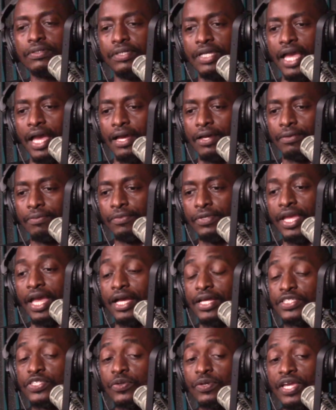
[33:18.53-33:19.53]
Yeah.
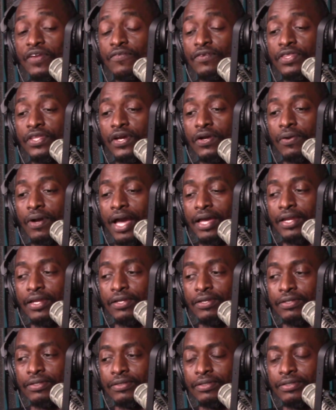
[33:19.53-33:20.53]
Yeah. So even though I
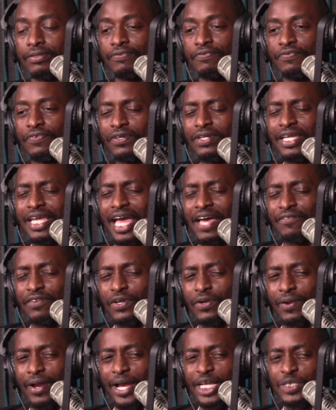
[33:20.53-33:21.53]
didn't fully have a
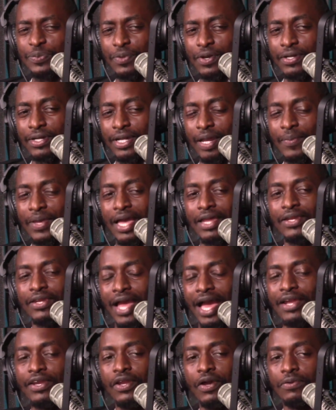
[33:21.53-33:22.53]
grasp on it, I mean,
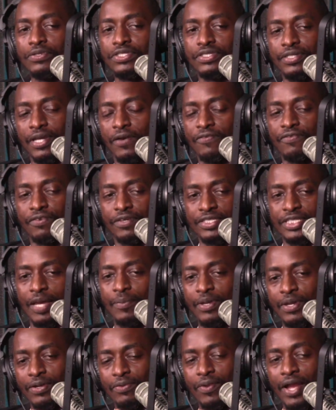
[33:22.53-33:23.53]
I know stuff because I've
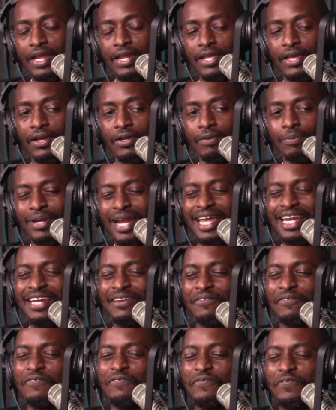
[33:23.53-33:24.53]
been in radio, but I
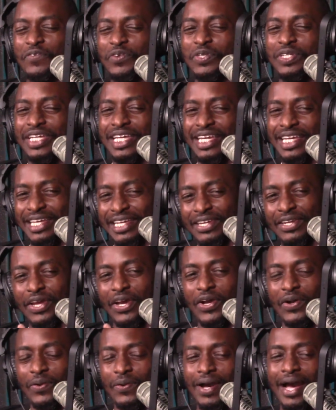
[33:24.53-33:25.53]
didn't fully
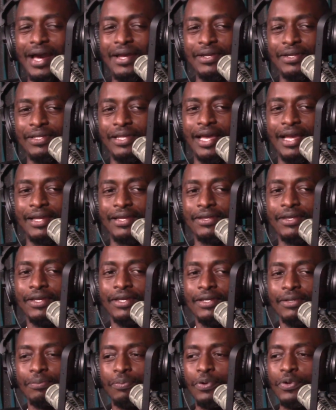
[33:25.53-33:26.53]
know how to
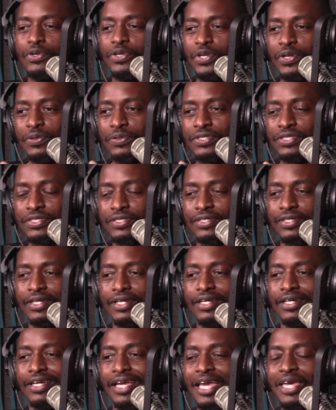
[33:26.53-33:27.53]
produce
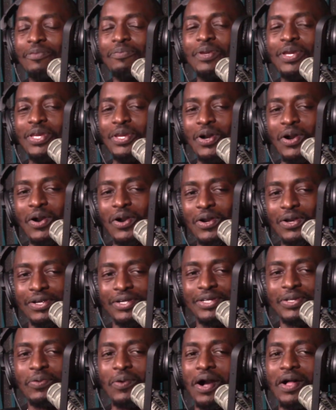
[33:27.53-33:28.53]

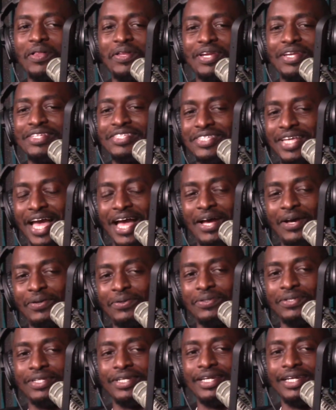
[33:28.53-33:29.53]
NPR quality
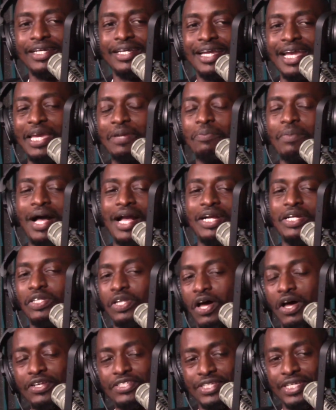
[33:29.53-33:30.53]
sound in my
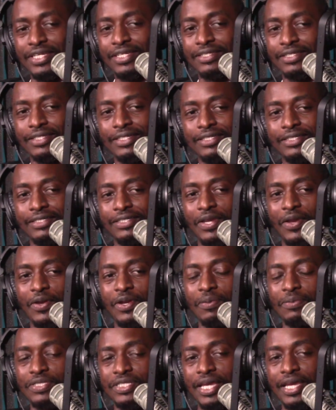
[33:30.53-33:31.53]
closet. You know
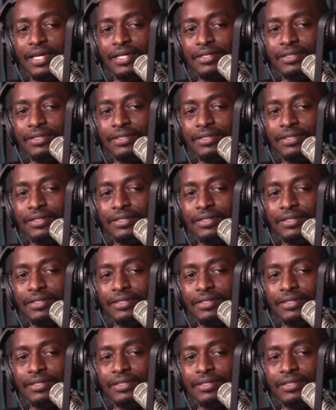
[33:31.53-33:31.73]
what I'm saying?